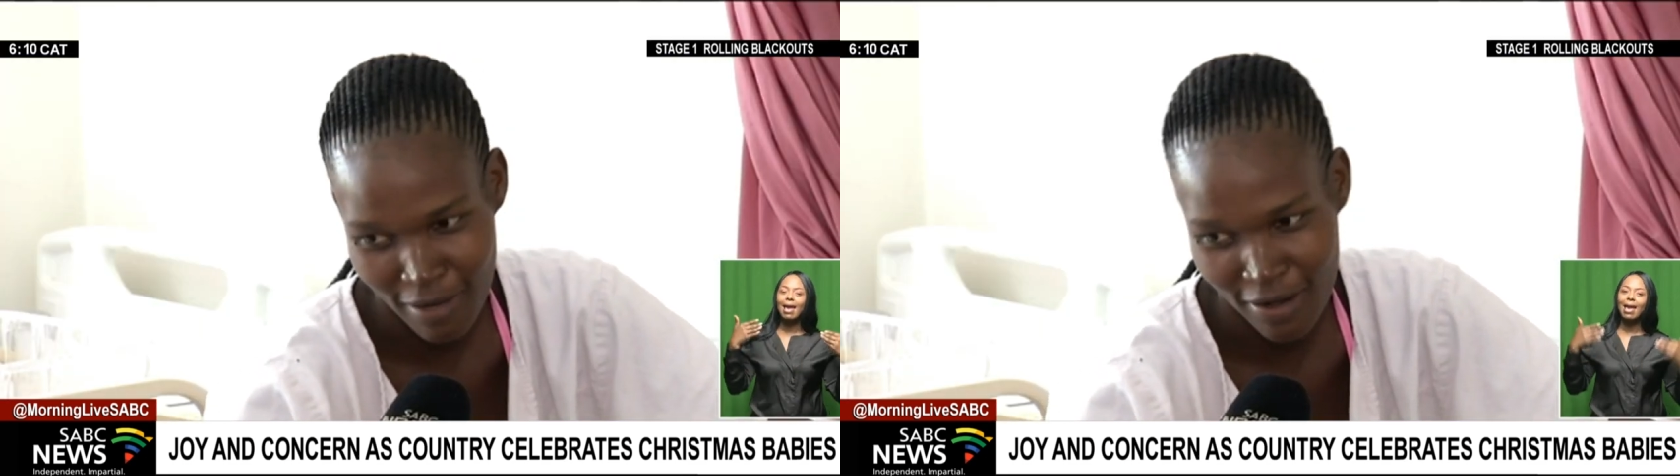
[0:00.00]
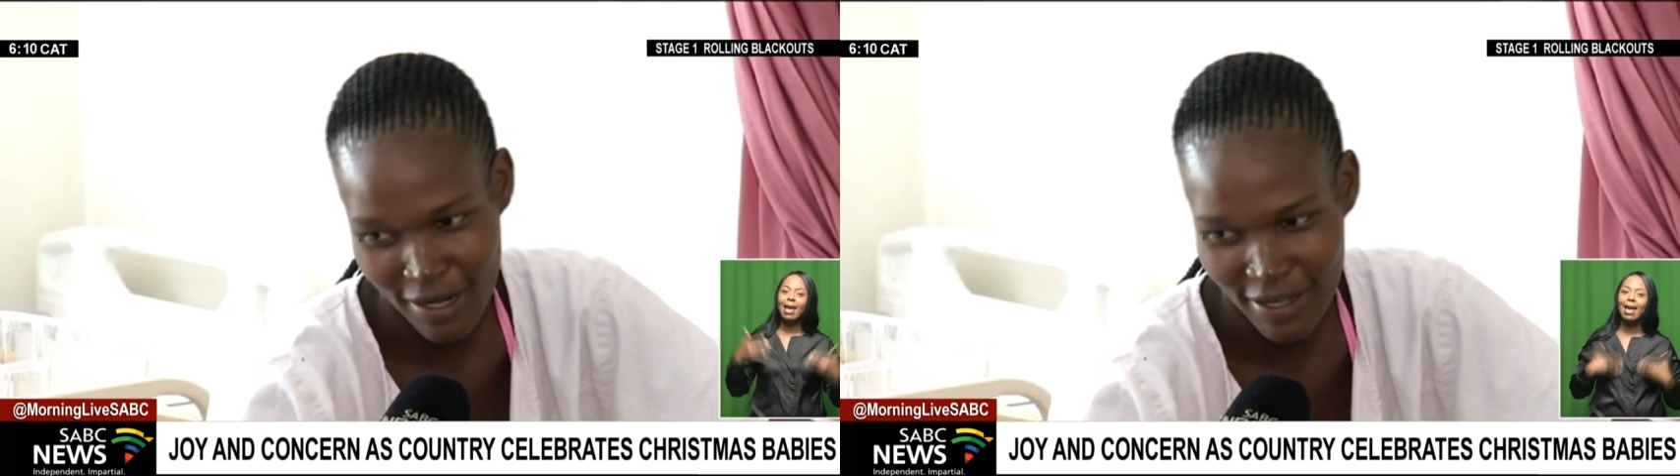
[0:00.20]

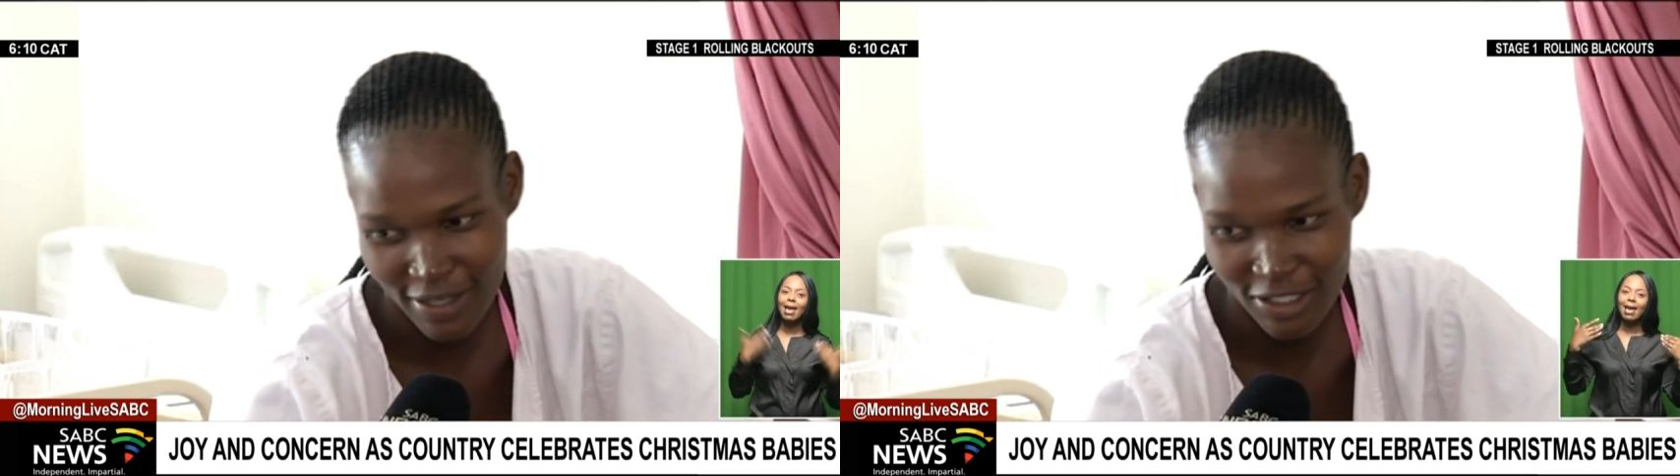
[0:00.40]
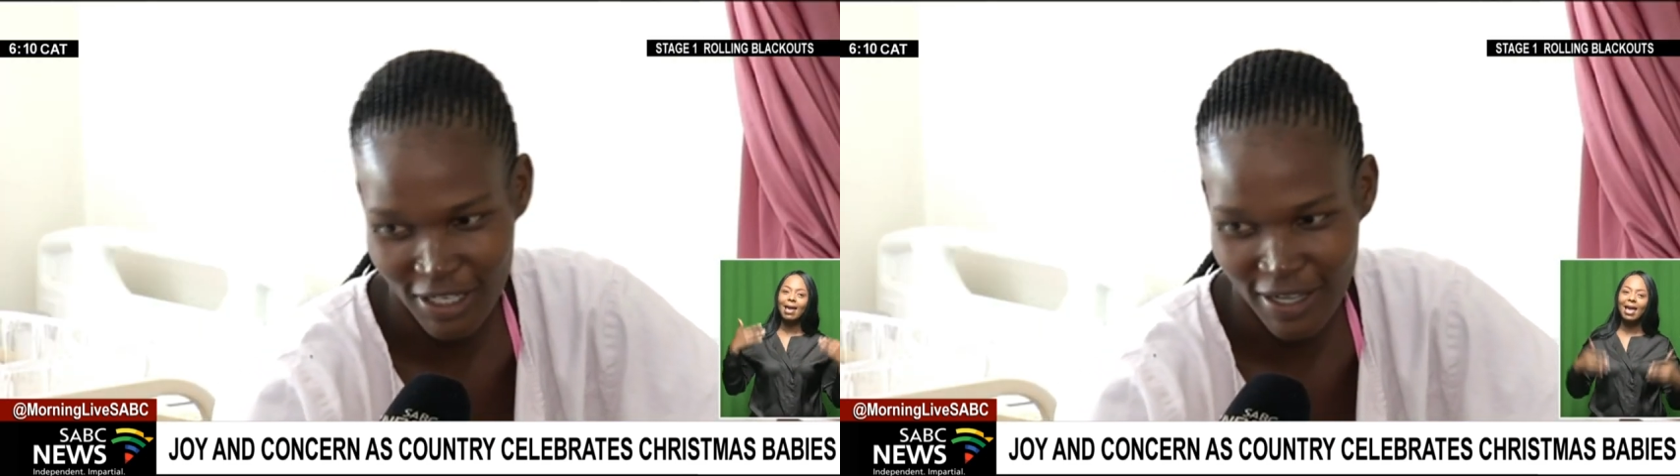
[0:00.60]
on this
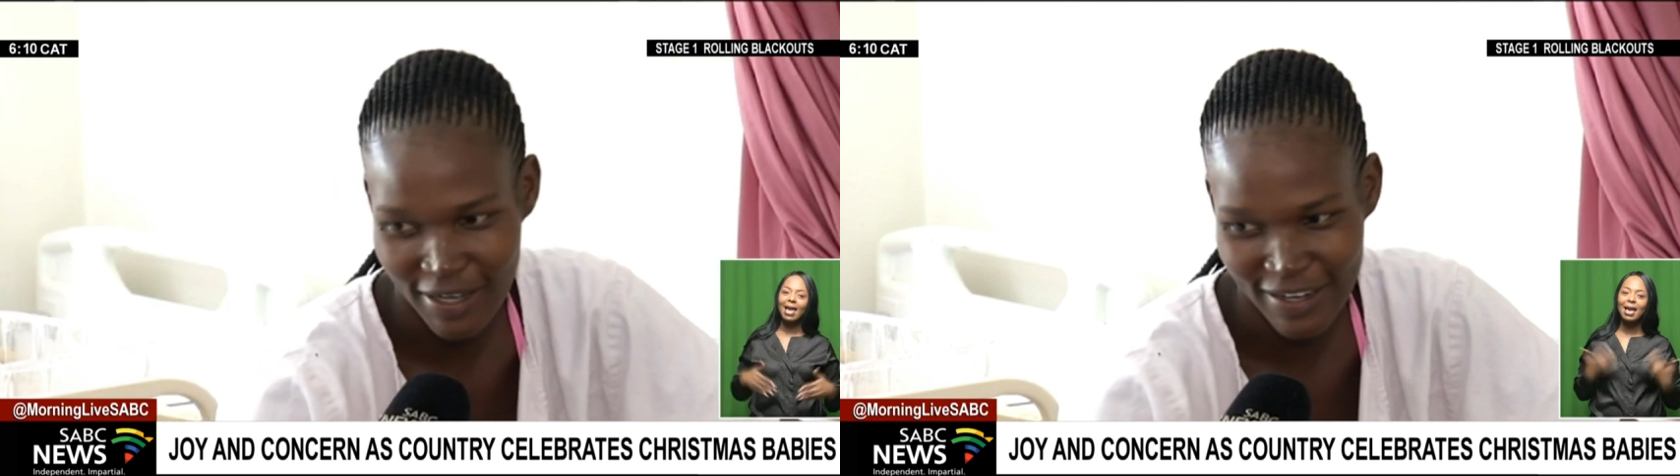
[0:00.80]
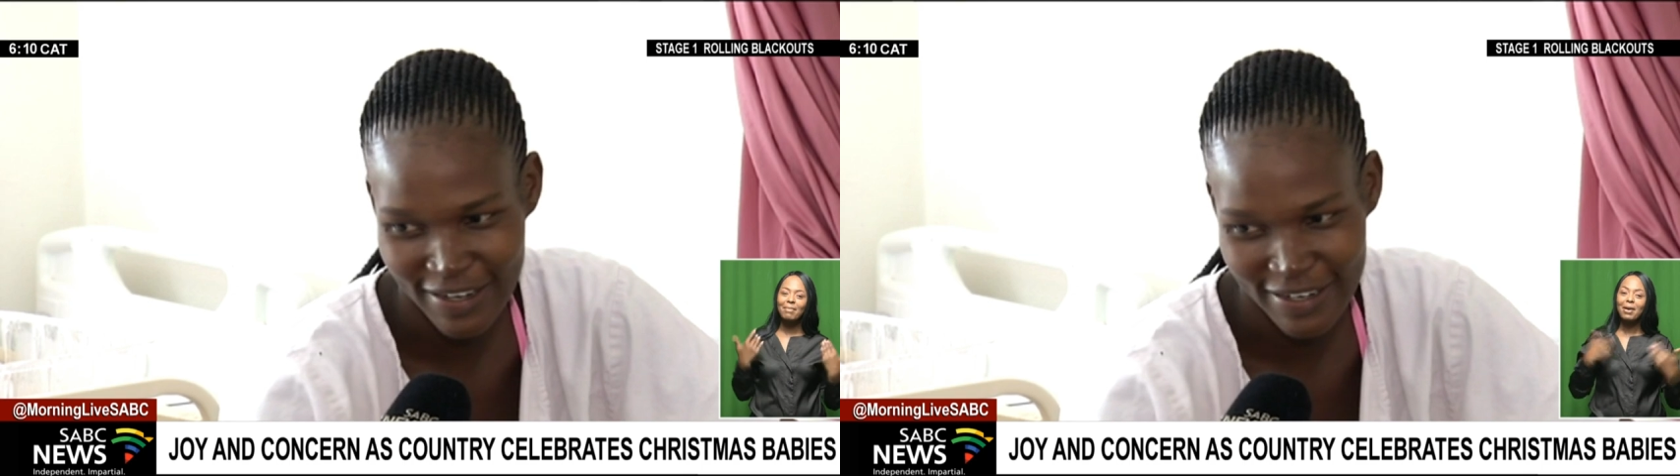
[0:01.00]

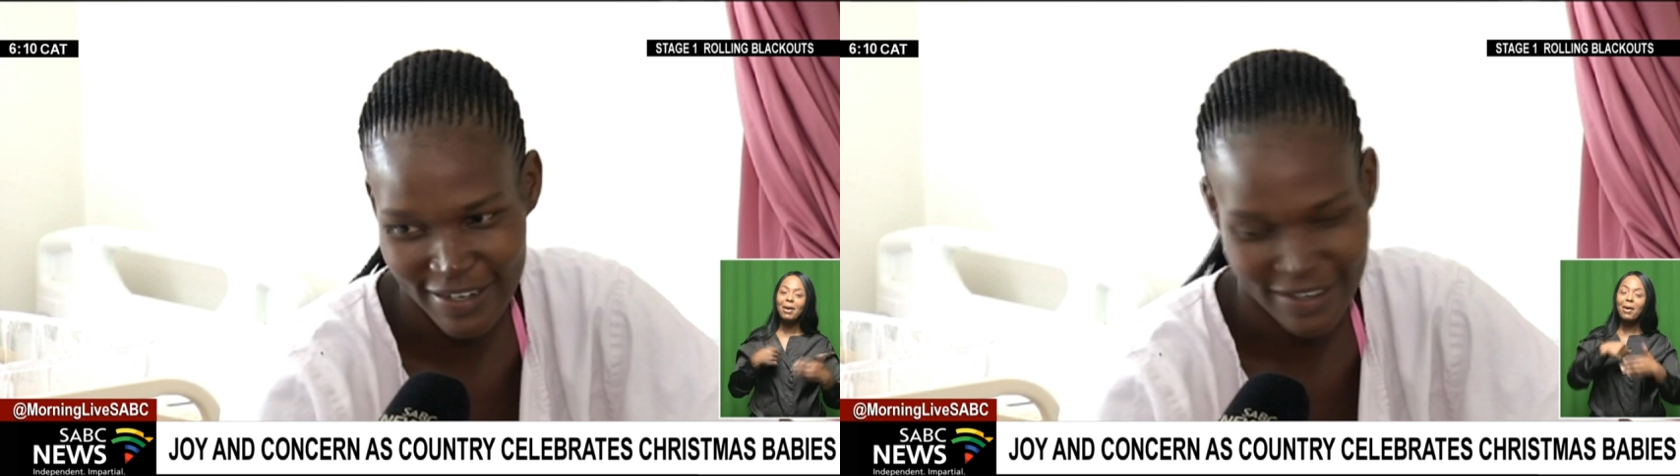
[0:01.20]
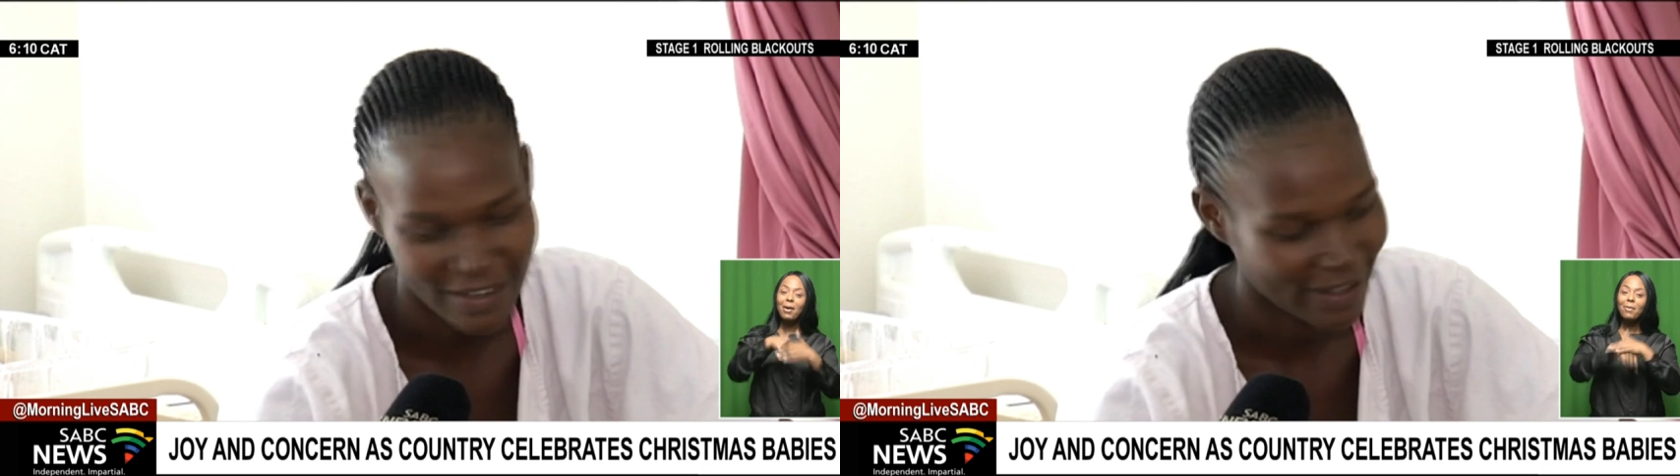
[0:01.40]
special
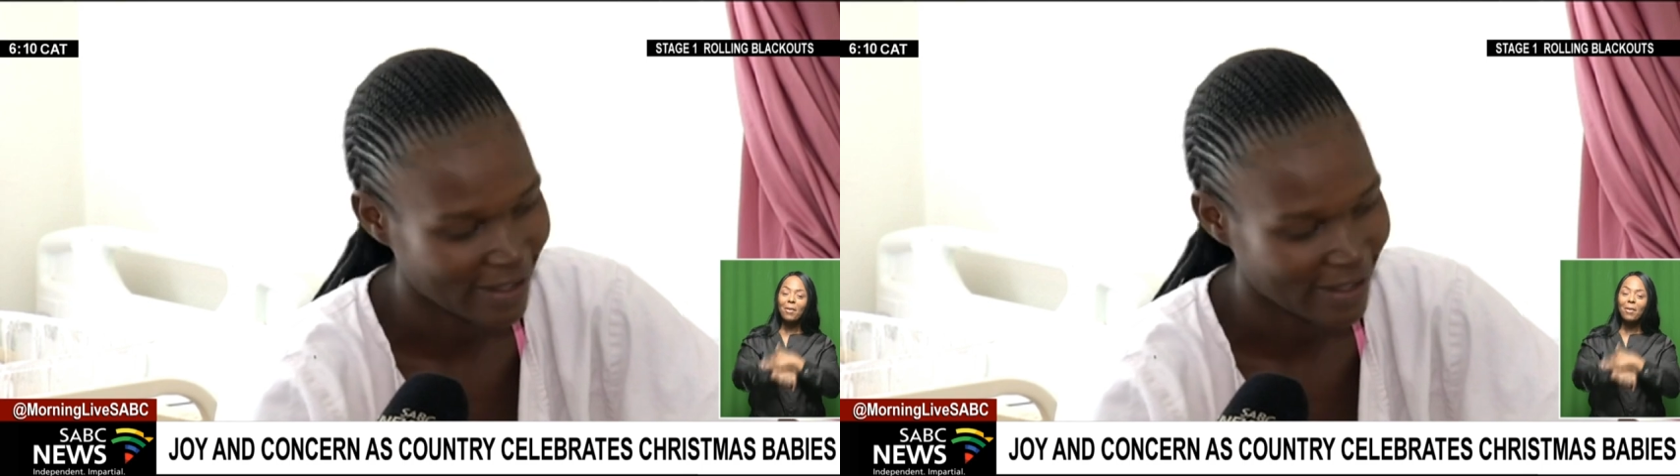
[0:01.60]
day.